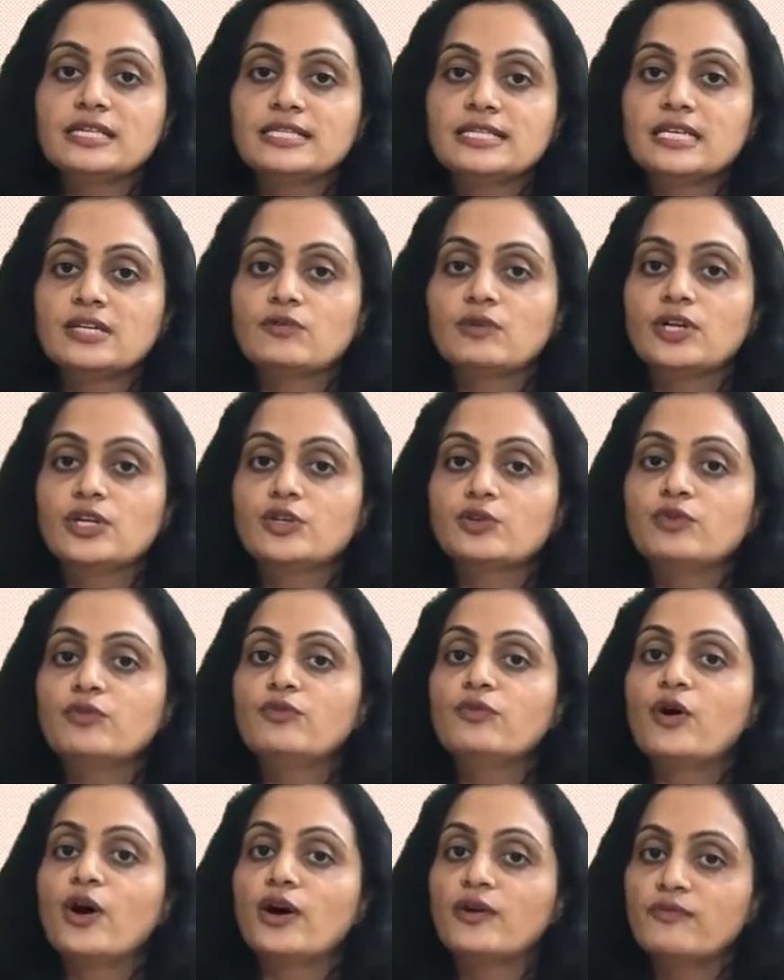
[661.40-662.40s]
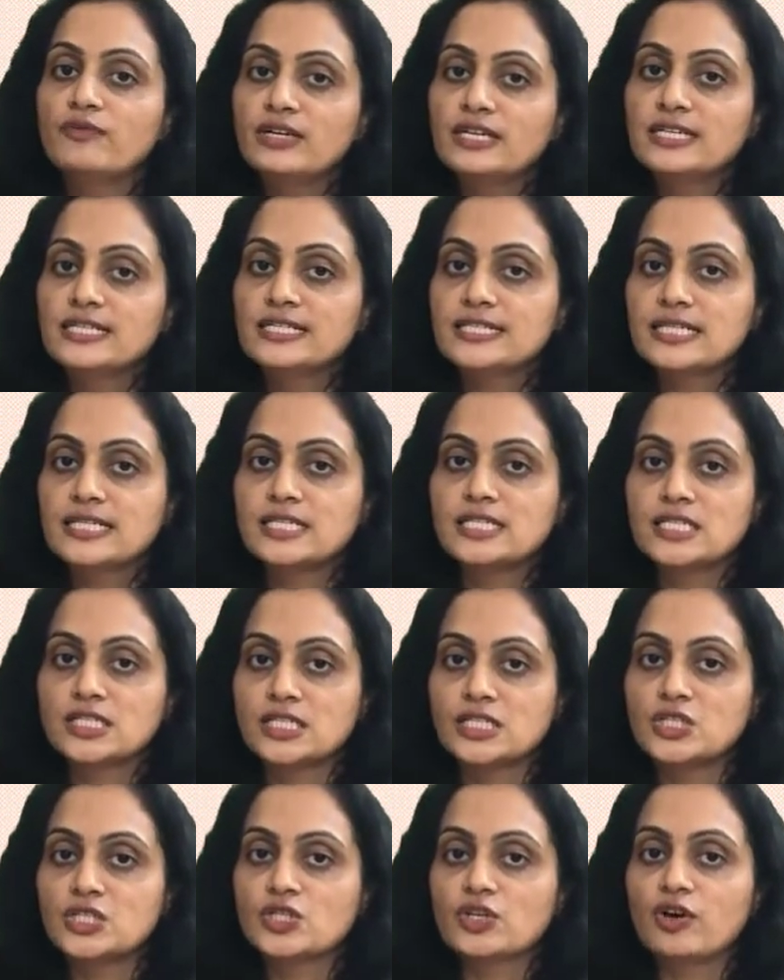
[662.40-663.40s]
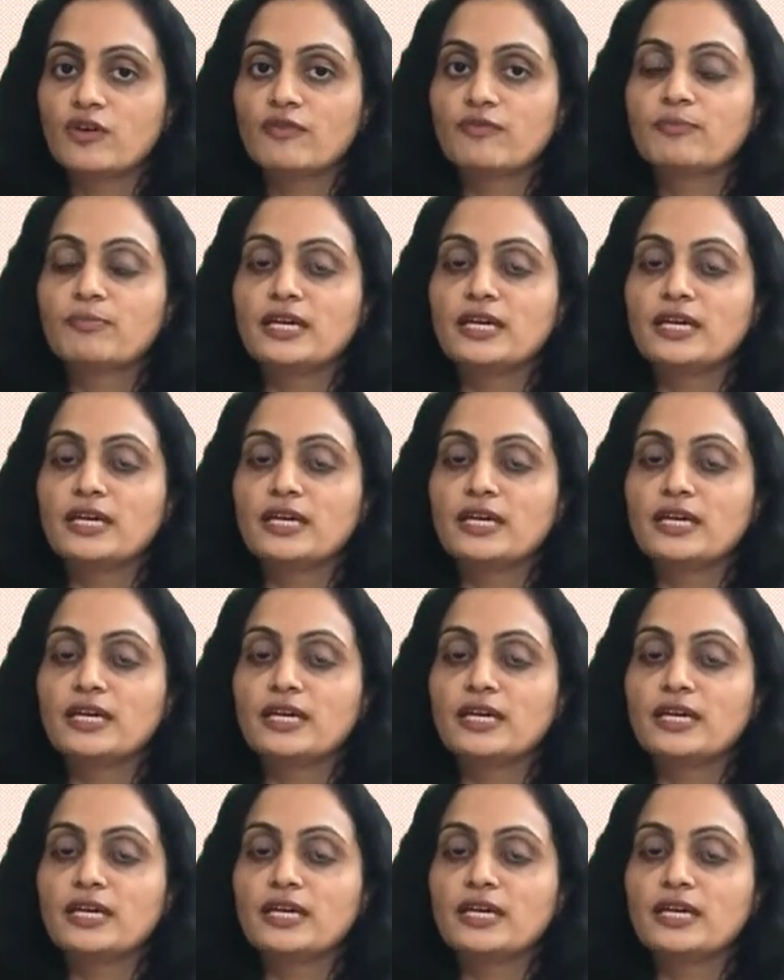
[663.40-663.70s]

is equal to the forward resistance of